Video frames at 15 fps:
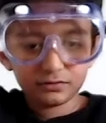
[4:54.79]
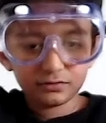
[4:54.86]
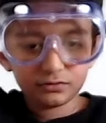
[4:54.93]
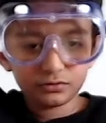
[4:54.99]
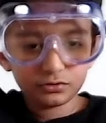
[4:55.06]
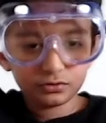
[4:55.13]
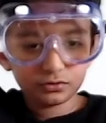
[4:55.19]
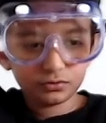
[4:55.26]

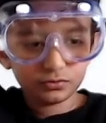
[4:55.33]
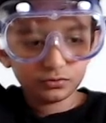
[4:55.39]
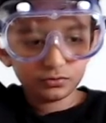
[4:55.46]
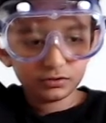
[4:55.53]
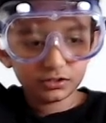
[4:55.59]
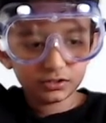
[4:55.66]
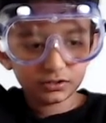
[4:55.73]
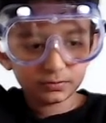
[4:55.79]
So
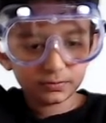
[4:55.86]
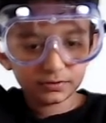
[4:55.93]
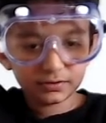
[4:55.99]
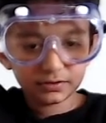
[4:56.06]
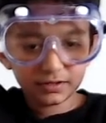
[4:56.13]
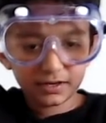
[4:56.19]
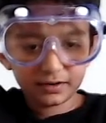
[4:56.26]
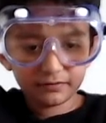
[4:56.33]
let's put
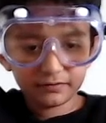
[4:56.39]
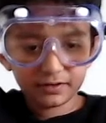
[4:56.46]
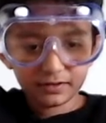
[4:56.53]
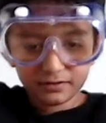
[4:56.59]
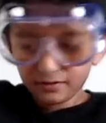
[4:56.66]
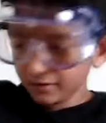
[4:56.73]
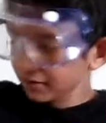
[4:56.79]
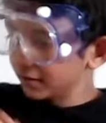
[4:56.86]
that right
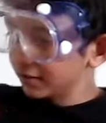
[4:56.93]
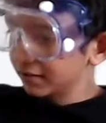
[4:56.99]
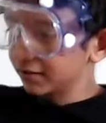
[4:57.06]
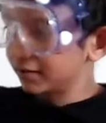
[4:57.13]
there.